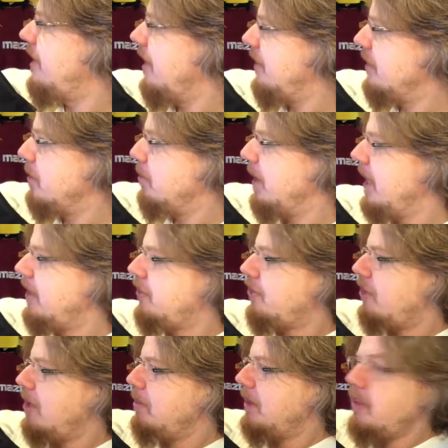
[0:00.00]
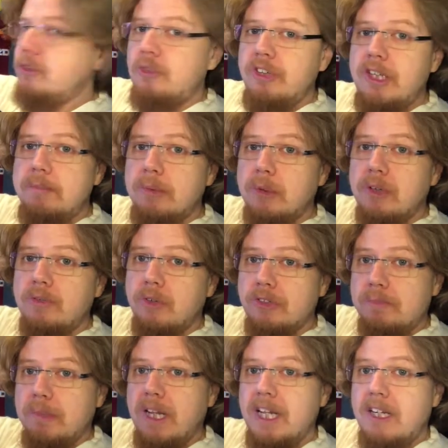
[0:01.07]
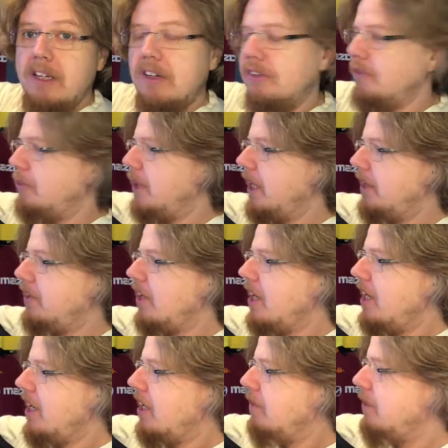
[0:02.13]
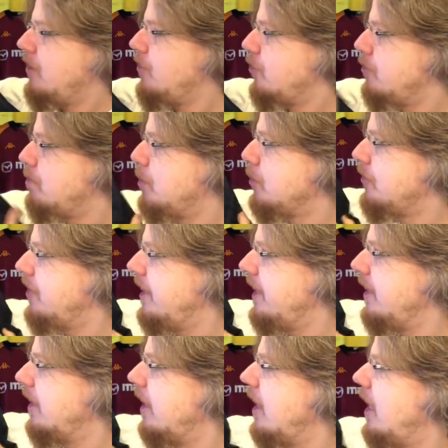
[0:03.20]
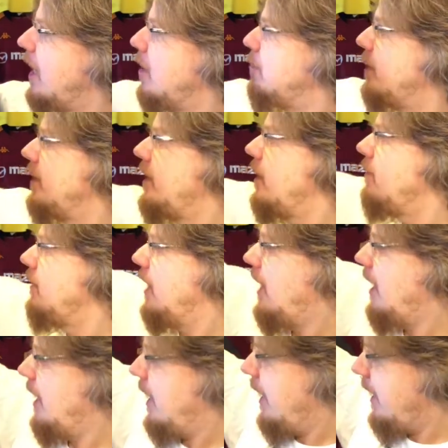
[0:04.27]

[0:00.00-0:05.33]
on the black stripe and the Reebok was black on white, which was put here. But yeah, uh, I